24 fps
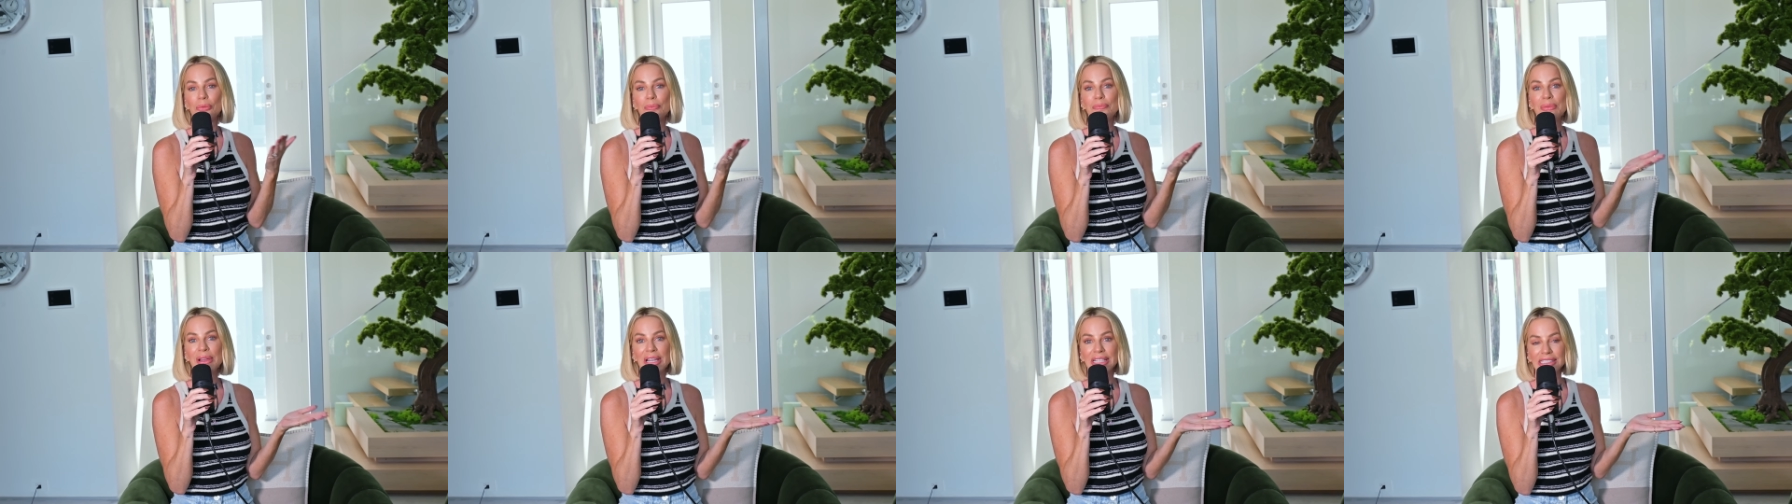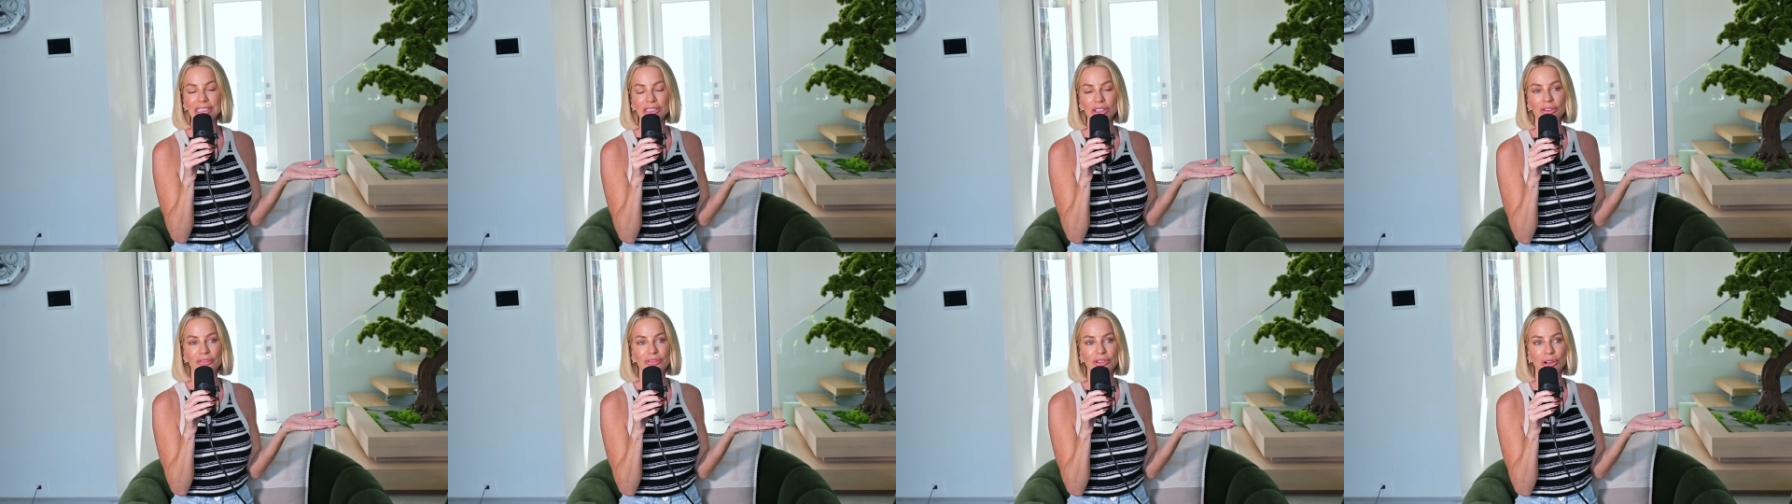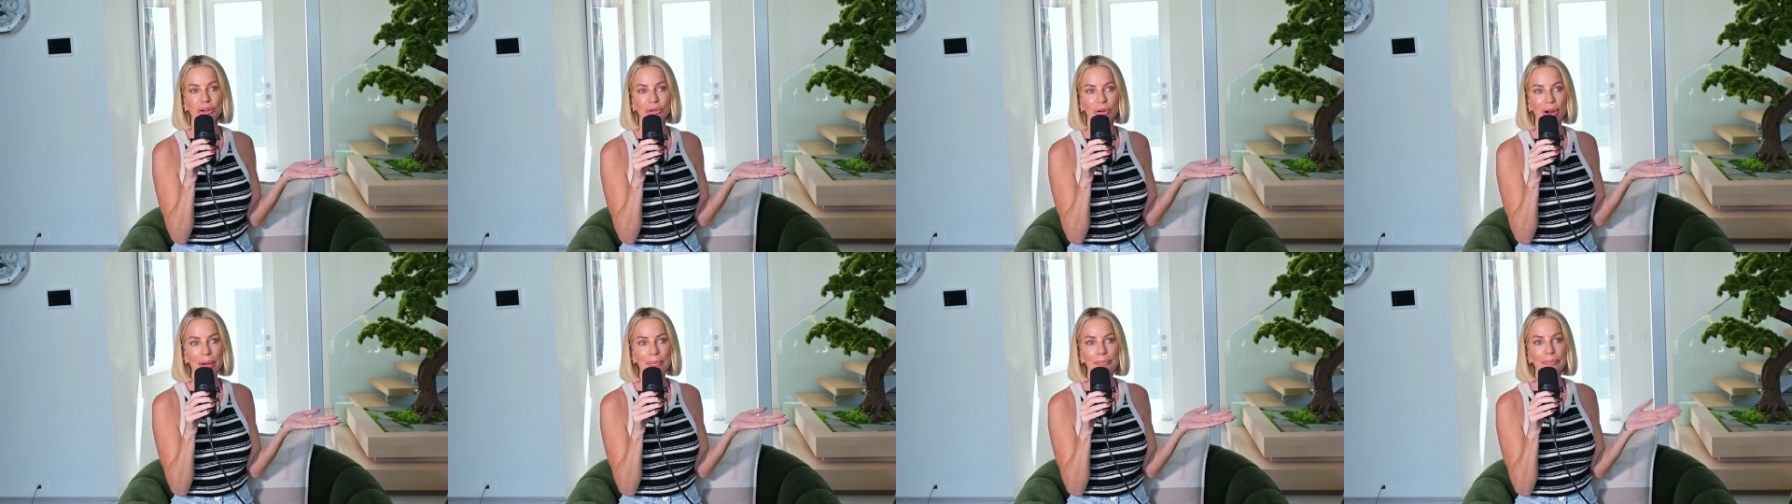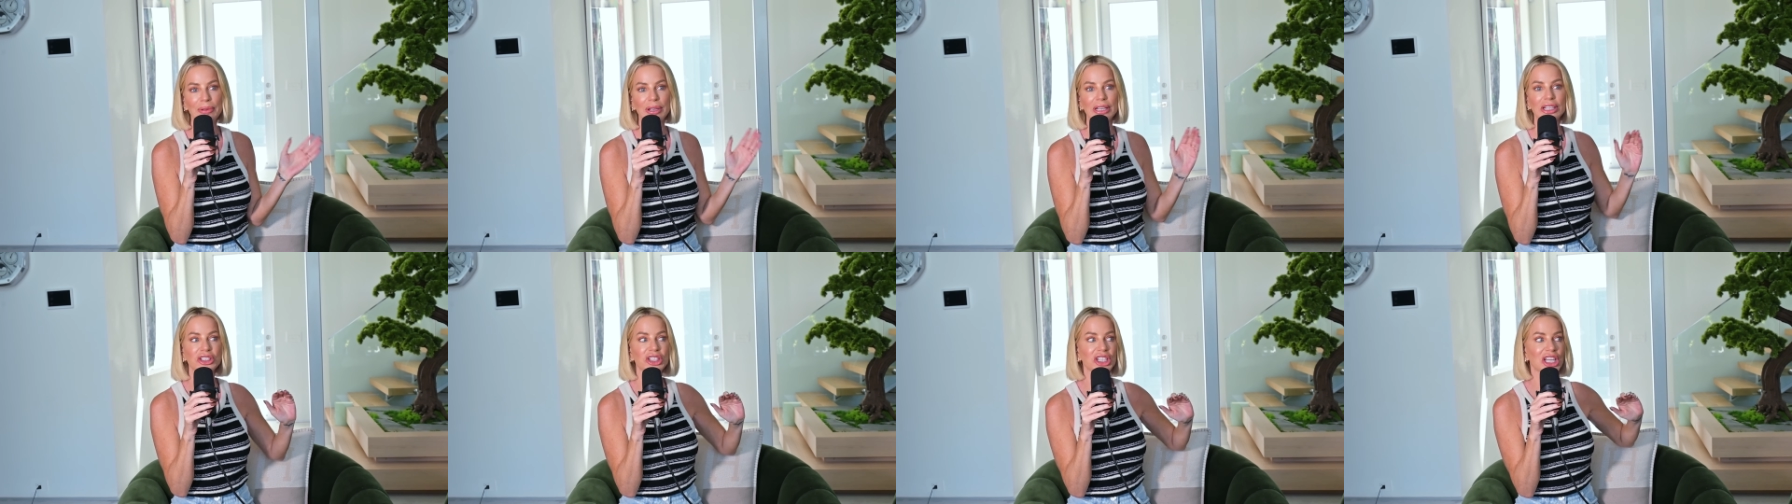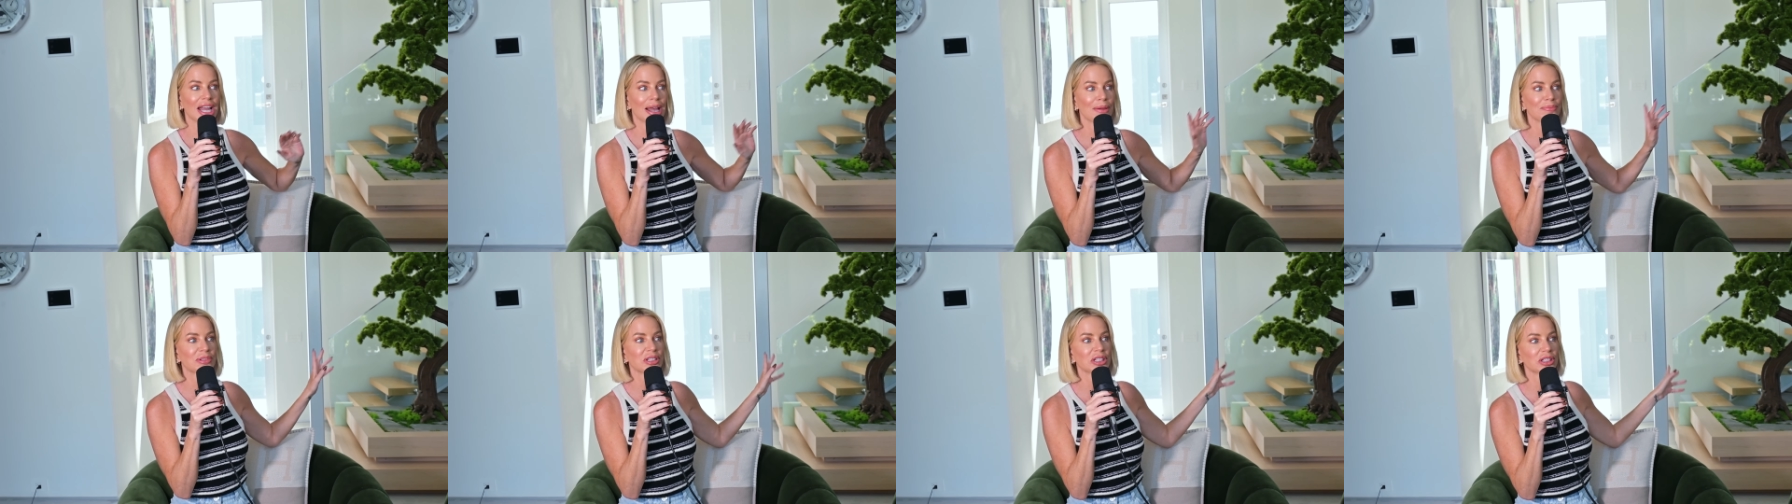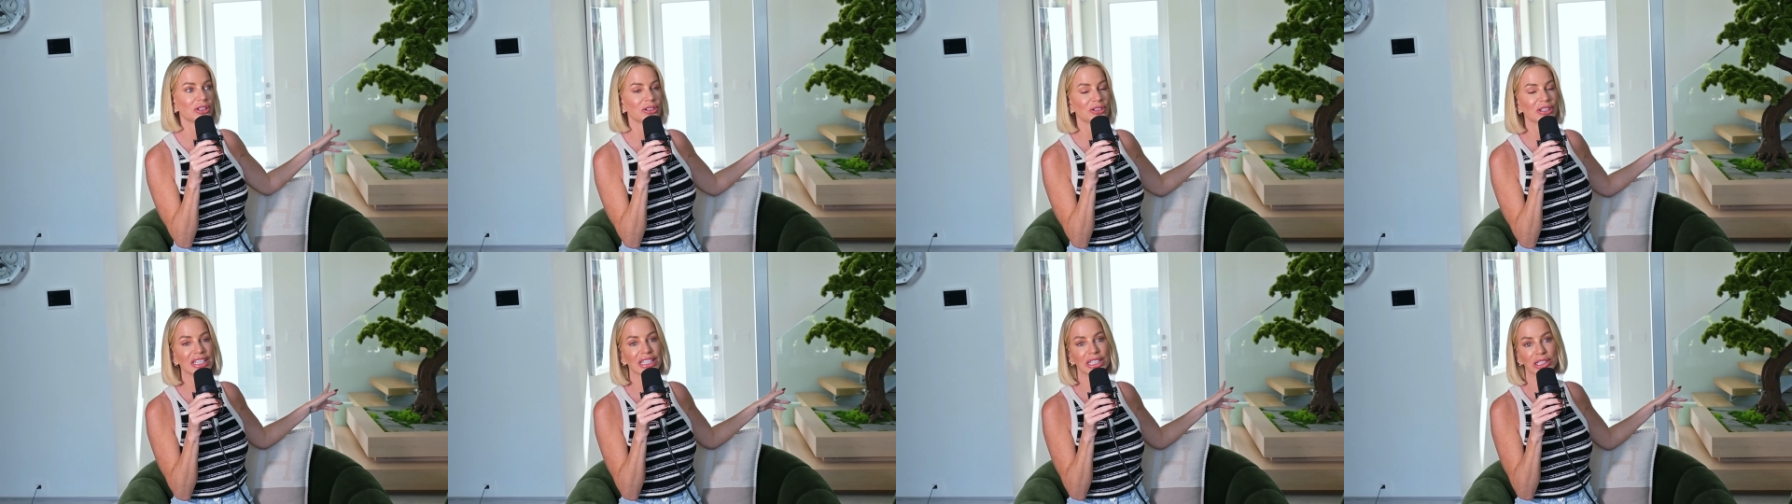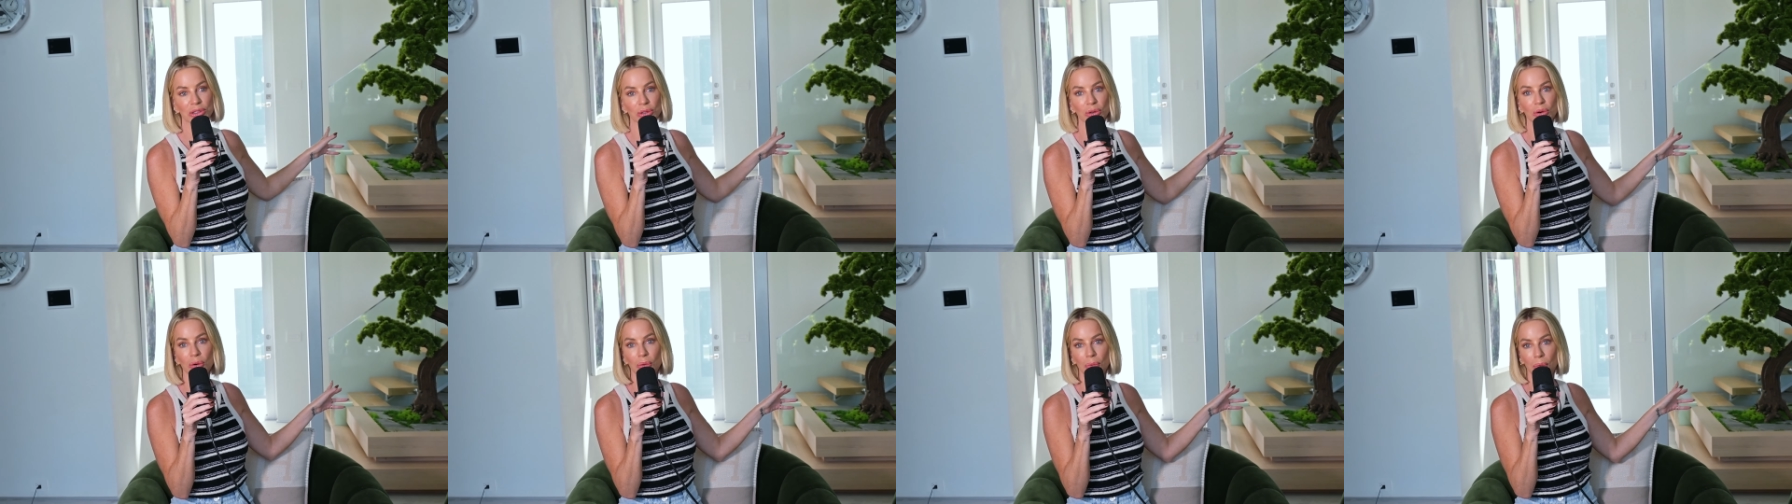pissed off and grumpy, she absolutely saw